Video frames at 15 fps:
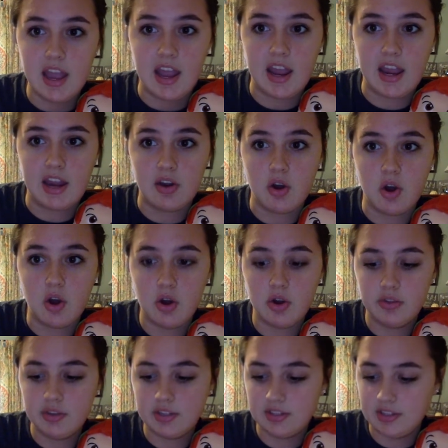And
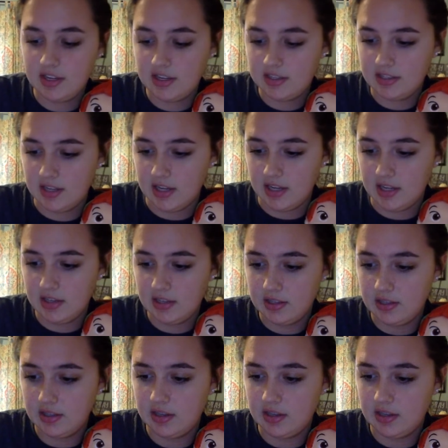all that stays in